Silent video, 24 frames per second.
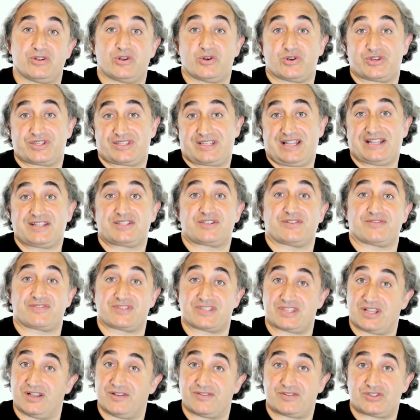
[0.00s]
Her sense of
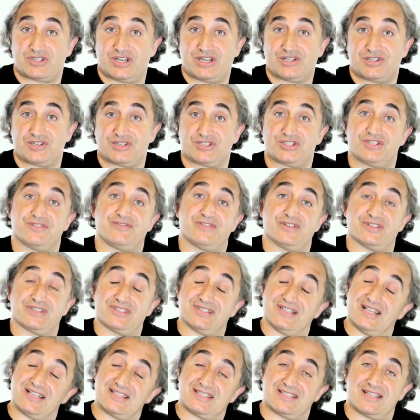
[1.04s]
self changes. She
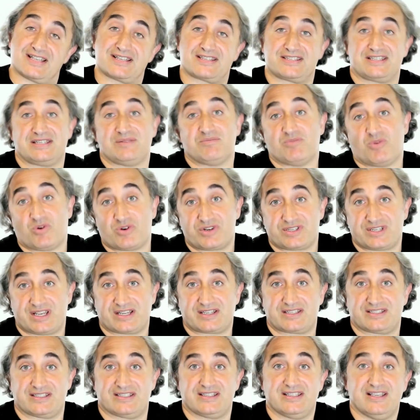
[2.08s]
feels less sexy, more
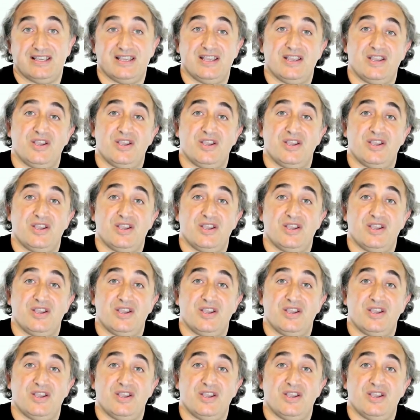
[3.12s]
sexy.